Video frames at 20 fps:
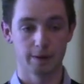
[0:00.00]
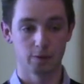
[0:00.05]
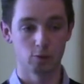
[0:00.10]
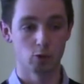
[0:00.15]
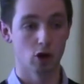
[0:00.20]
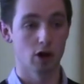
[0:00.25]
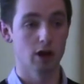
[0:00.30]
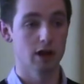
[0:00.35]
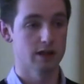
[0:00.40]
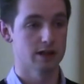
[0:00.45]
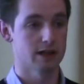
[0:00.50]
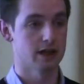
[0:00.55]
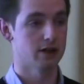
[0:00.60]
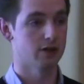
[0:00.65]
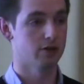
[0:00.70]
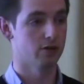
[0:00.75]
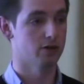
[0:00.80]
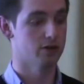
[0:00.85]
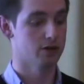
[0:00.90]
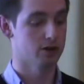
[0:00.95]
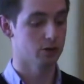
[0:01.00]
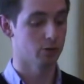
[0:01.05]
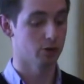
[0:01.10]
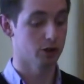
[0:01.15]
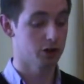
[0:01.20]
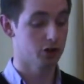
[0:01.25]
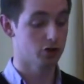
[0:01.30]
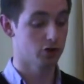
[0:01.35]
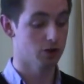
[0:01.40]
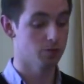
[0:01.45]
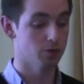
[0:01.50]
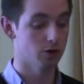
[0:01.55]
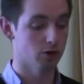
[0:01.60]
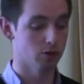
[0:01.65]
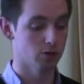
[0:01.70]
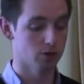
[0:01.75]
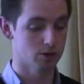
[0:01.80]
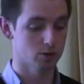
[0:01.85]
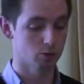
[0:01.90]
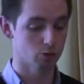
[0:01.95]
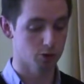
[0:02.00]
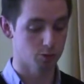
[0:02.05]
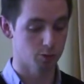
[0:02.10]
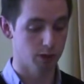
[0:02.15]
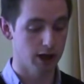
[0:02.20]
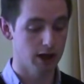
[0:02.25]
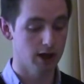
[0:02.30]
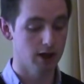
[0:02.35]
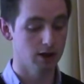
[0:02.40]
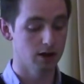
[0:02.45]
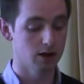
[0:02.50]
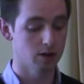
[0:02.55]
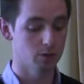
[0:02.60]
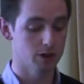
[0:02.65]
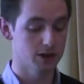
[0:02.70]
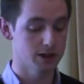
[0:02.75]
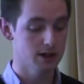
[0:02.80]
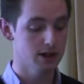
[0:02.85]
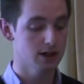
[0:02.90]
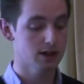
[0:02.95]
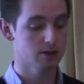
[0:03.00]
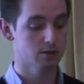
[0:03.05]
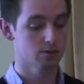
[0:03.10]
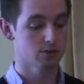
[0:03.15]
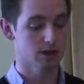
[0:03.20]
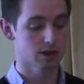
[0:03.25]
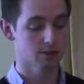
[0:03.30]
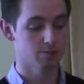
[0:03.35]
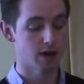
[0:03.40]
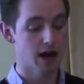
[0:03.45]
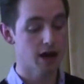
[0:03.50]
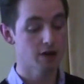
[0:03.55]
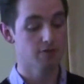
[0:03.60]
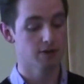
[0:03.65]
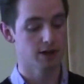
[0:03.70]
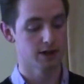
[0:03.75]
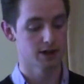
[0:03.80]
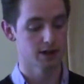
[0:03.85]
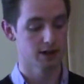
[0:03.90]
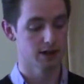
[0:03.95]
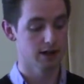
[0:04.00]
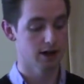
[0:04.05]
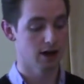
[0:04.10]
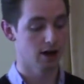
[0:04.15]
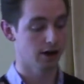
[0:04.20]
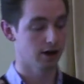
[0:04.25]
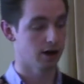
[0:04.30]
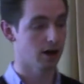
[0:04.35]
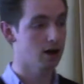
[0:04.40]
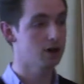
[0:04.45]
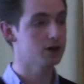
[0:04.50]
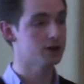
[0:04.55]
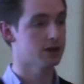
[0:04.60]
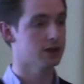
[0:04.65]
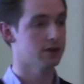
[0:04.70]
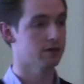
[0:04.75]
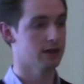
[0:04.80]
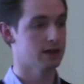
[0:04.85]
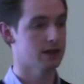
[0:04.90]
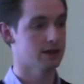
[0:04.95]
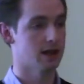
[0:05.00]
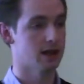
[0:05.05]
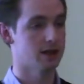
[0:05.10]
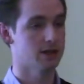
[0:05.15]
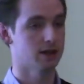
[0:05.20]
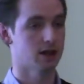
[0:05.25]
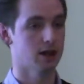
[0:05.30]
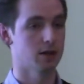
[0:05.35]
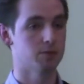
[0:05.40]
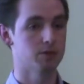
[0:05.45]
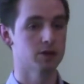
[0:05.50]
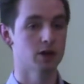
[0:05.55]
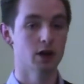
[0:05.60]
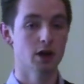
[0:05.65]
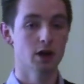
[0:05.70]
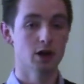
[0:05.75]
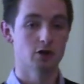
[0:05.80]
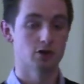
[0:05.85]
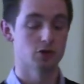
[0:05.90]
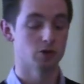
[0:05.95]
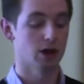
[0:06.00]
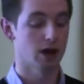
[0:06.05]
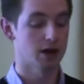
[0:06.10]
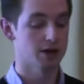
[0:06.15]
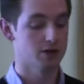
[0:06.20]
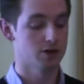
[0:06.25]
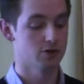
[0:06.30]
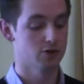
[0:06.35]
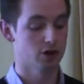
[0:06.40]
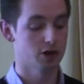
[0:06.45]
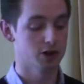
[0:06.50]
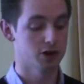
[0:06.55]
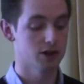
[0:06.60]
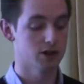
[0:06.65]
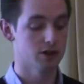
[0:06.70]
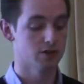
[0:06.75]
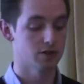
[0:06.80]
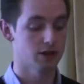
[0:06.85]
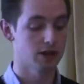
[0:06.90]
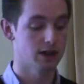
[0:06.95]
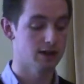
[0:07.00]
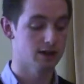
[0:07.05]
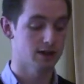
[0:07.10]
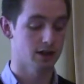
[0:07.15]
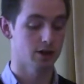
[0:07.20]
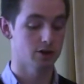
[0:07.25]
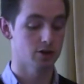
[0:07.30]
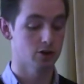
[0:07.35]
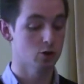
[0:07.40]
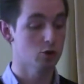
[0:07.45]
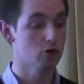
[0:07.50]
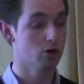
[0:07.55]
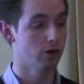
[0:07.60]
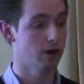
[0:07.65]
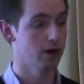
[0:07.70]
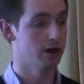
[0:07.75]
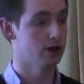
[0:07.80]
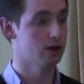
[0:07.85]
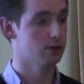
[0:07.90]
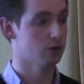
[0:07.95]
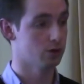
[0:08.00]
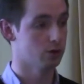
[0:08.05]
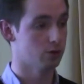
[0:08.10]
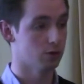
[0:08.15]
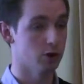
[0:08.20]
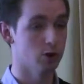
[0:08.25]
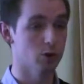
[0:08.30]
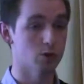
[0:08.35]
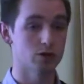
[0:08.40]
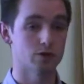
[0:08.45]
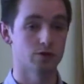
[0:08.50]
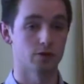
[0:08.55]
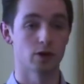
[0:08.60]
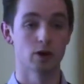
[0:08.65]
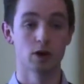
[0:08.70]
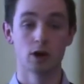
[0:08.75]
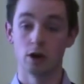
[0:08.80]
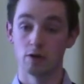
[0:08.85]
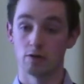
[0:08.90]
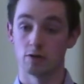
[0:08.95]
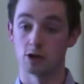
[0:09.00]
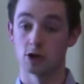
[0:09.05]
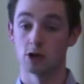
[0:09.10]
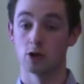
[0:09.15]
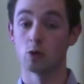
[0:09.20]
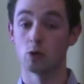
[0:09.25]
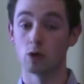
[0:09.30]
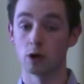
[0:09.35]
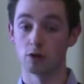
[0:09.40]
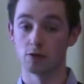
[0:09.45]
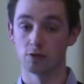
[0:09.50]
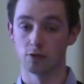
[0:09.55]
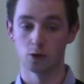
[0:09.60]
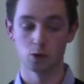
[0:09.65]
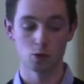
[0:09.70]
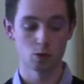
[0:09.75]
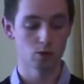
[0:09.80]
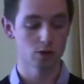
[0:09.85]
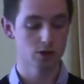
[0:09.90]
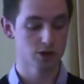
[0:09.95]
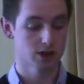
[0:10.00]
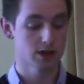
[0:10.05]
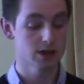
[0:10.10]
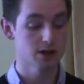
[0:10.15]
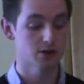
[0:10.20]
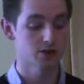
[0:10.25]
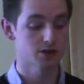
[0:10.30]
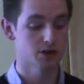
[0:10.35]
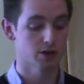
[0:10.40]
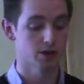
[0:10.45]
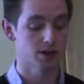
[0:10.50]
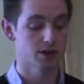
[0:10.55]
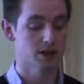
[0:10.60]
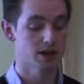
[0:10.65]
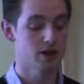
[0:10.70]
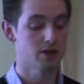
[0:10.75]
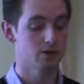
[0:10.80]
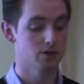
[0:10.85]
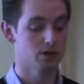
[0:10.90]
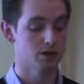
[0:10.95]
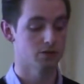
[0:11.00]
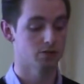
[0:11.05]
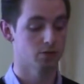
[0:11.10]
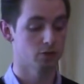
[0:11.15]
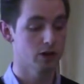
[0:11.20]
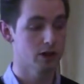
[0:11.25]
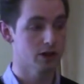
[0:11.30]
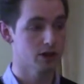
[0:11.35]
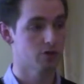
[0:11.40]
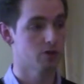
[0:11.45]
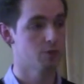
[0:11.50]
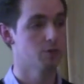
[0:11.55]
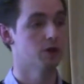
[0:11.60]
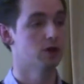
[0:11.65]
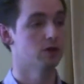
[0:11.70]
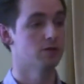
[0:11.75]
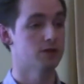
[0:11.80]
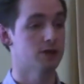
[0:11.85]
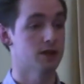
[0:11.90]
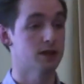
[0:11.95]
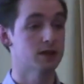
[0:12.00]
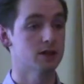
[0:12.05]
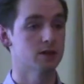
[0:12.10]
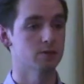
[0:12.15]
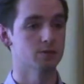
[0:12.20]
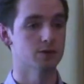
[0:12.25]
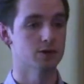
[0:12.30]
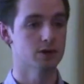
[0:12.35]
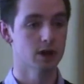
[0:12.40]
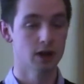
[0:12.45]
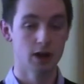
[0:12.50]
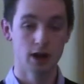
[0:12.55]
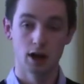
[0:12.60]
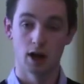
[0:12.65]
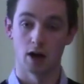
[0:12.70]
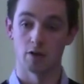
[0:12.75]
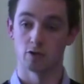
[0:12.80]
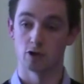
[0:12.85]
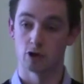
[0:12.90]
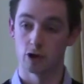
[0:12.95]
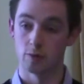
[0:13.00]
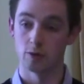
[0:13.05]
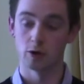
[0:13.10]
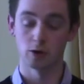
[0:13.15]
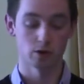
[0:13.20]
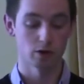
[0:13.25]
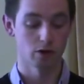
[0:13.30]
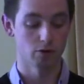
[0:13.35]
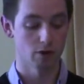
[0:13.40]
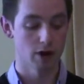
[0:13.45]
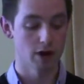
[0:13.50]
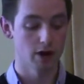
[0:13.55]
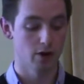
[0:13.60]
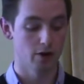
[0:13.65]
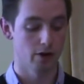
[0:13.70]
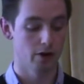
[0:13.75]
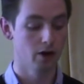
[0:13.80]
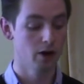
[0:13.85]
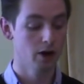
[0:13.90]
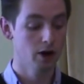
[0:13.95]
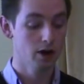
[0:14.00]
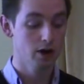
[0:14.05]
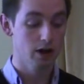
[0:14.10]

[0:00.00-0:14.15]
royal centres to which tribute was paid. And we see this manifest in the archaeology of these landscapes through concentrations of things like souterrains, which were used for storing food. So these are sort of centres of redistributive systems of tribute and render